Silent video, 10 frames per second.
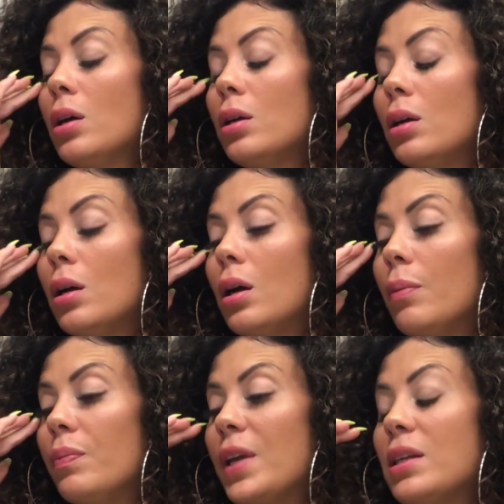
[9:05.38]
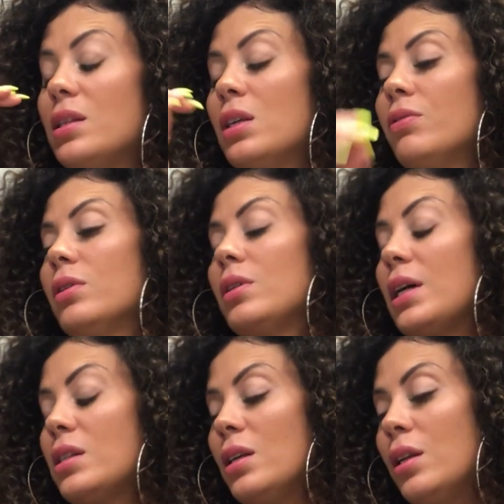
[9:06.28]
that's
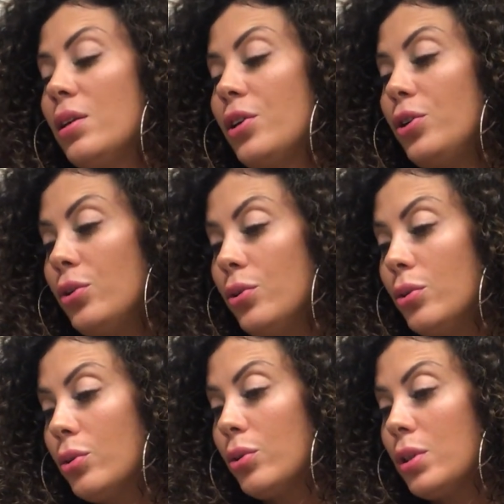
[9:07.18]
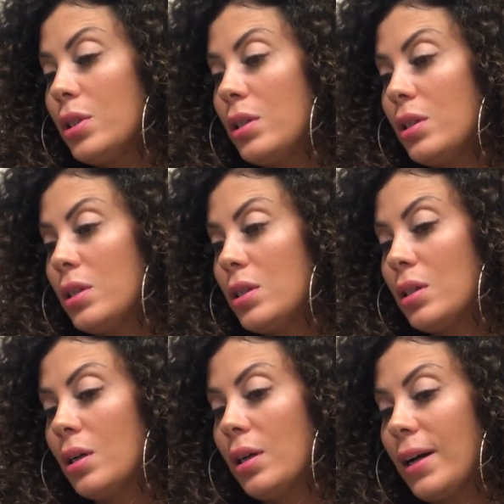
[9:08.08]
either you who is in this
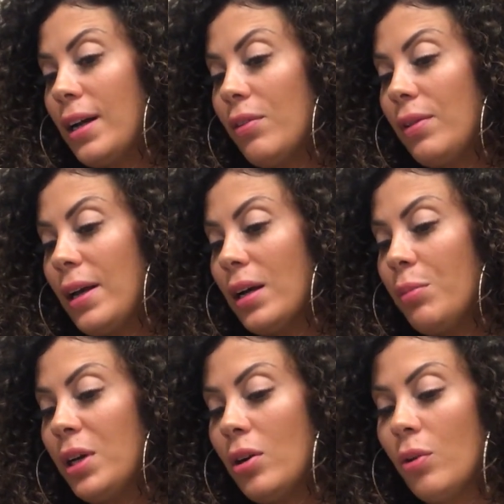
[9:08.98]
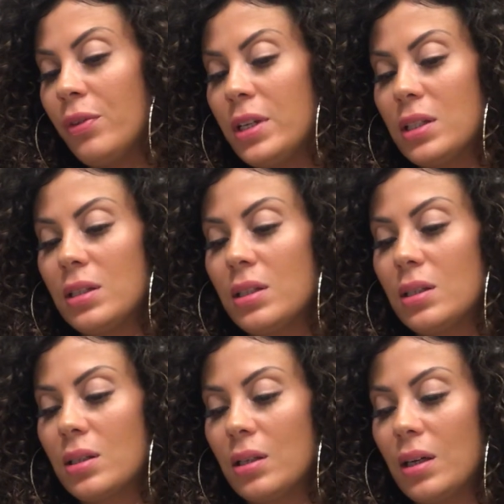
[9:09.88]
kind of like, I mean, obviously this
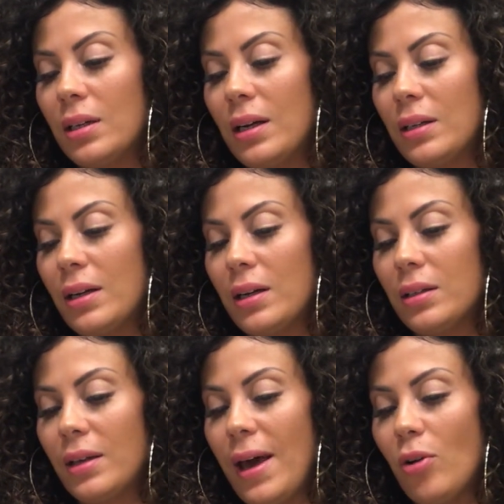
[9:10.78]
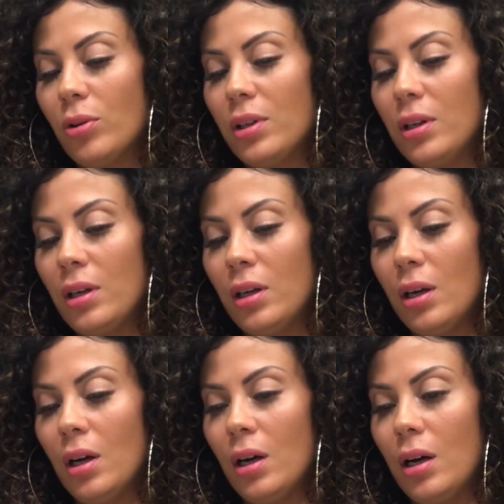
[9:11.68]
is an
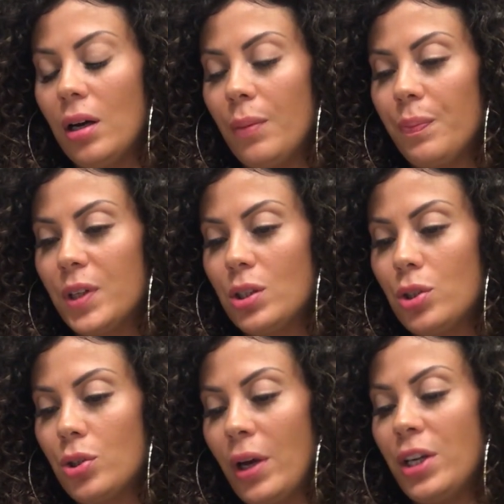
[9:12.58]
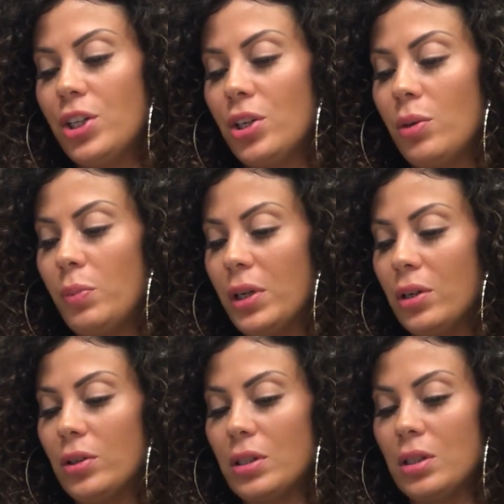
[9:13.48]
unhealthy situation,
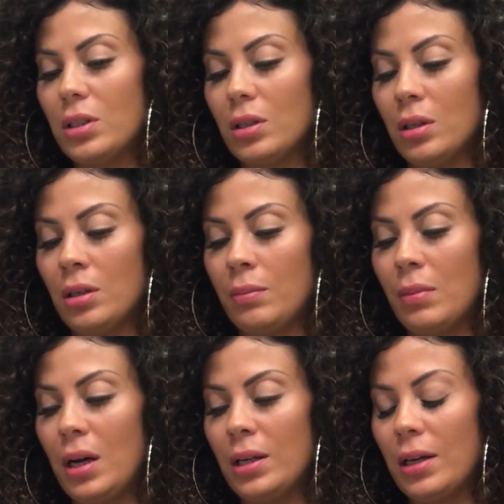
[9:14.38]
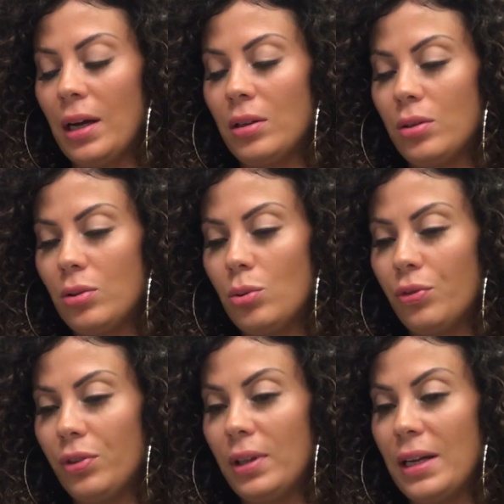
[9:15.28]
because I do
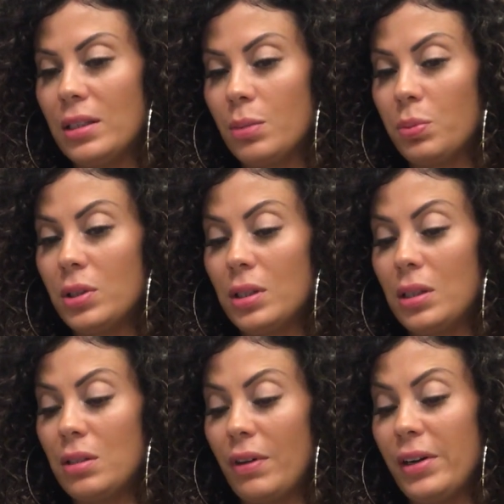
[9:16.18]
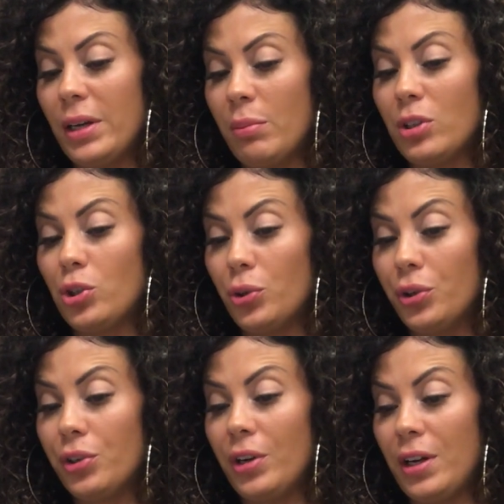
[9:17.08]
feel like this person is very
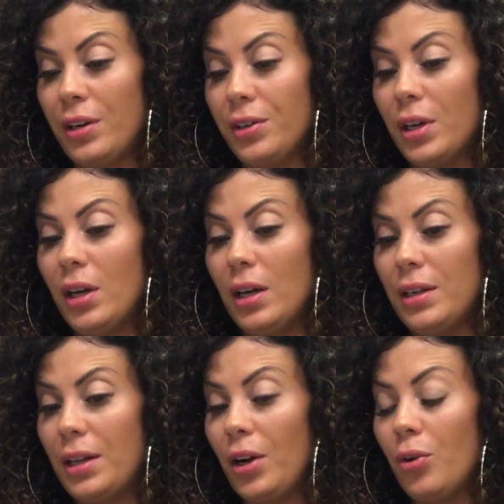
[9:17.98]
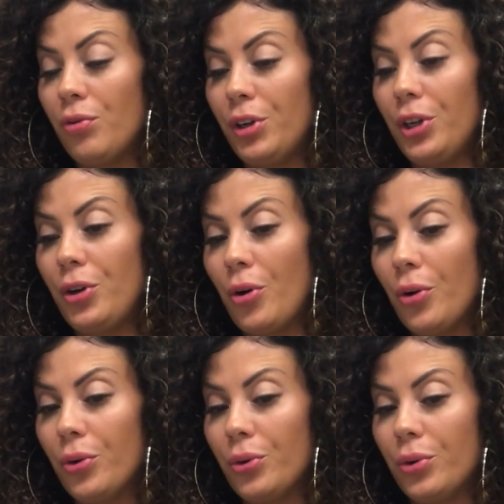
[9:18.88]
immature, and they don't really
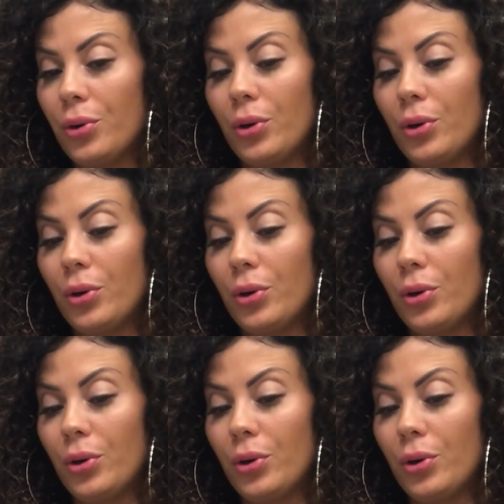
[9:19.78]
know